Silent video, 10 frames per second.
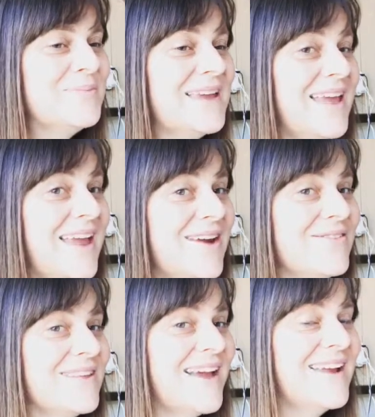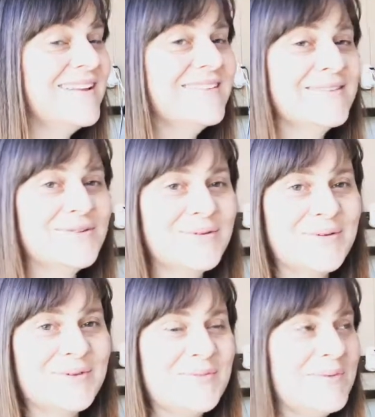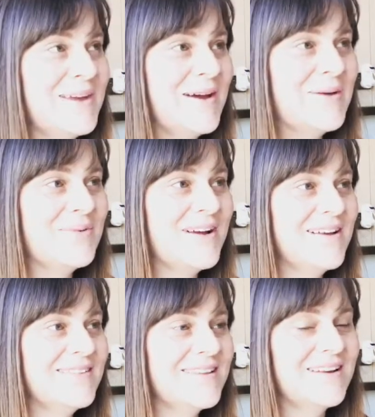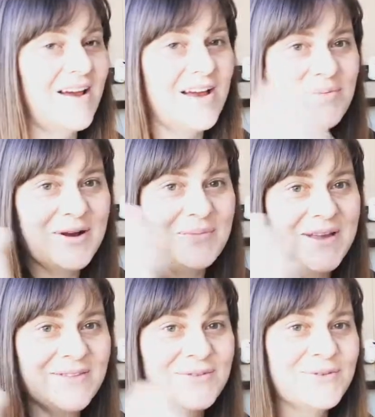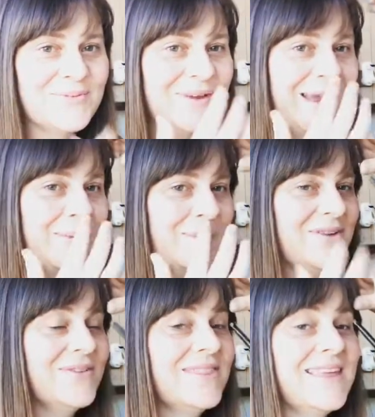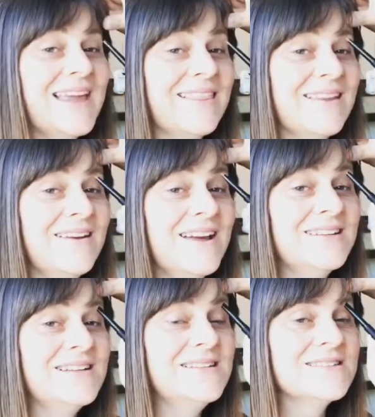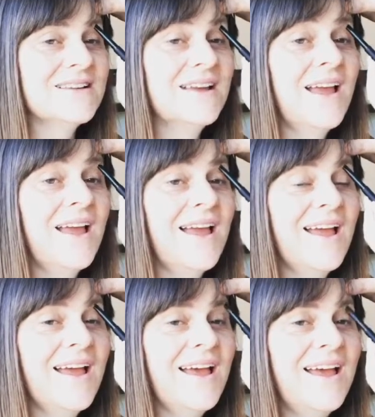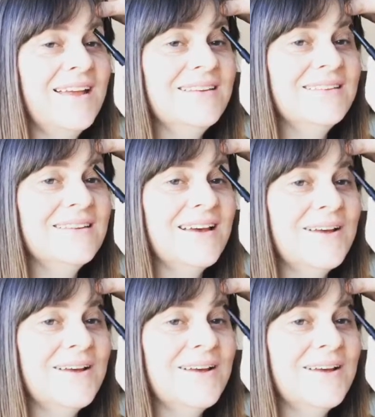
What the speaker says: big hair of the 80s, so we went with the big eyebrows, and eyebrow pencils became a bit of a thing in the 90s. And